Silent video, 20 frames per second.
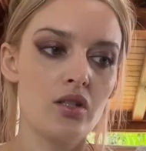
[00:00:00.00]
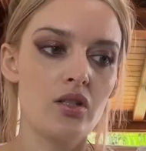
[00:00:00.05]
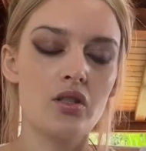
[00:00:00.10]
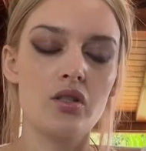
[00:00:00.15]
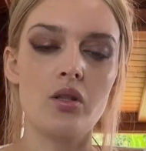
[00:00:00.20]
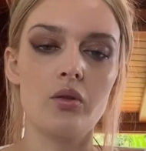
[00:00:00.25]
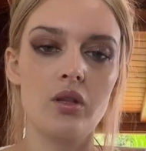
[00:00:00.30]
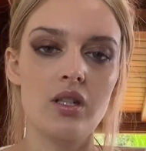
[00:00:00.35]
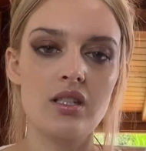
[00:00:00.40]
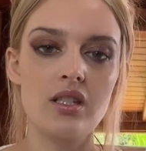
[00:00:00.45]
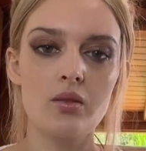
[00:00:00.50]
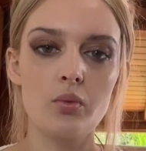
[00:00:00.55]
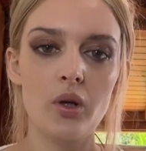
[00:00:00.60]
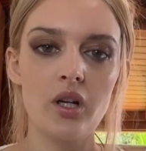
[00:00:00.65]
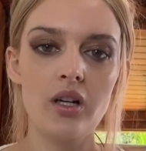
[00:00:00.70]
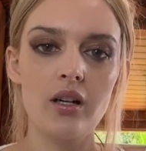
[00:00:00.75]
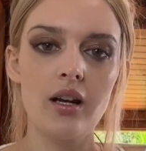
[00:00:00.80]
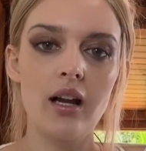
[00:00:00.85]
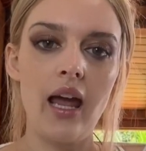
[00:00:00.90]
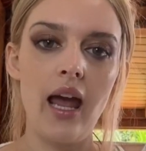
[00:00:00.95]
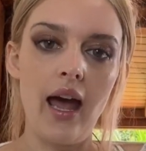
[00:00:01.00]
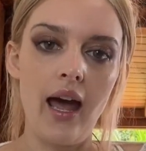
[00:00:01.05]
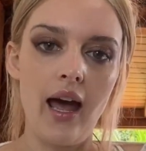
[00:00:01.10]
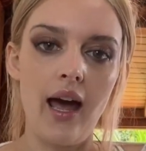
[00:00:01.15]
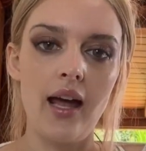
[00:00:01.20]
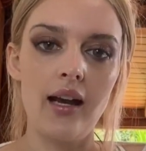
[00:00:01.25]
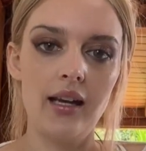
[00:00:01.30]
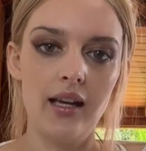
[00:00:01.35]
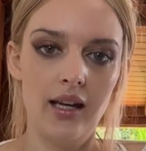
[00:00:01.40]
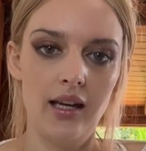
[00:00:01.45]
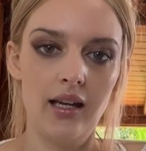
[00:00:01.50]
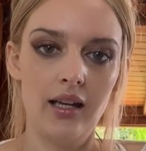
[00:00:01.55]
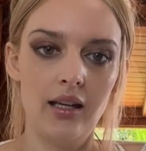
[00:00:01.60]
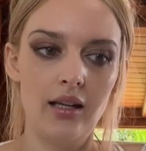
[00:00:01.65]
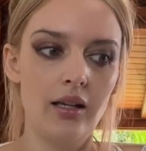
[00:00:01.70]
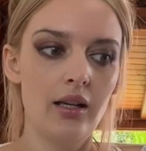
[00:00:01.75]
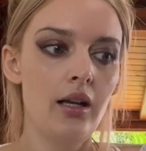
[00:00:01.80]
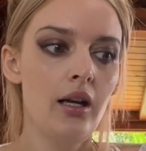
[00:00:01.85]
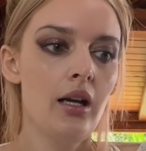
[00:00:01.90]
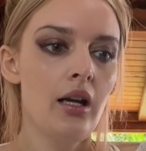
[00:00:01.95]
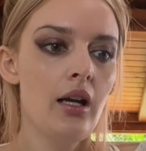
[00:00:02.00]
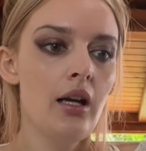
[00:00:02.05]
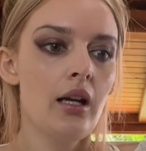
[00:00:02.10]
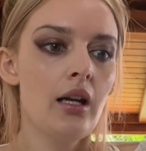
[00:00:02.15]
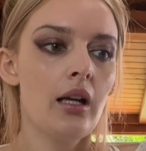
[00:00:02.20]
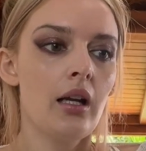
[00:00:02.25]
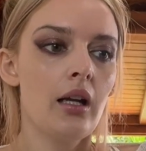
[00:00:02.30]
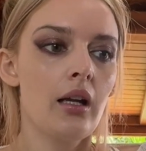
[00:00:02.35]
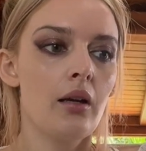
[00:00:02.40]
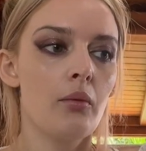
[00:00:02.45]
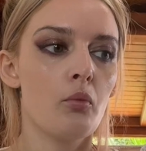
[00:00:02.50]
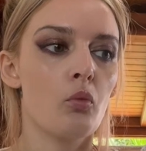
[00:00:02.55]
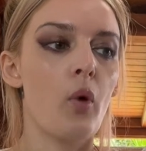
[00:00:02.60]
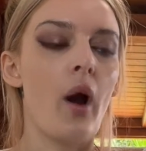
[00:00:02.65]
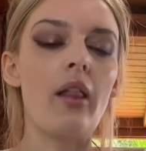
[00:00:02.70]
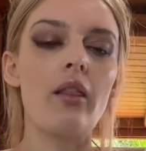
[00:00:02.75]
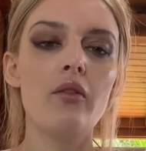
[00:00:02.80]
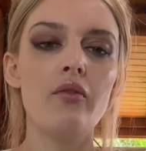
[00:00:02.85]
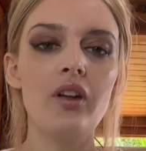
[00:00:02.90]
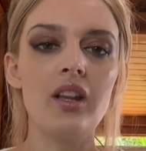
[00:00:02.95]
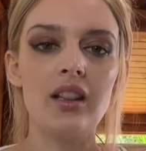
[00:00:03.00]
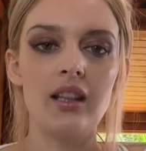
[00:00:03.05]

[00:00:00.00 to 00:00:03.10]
So this is where you're going to add in relevant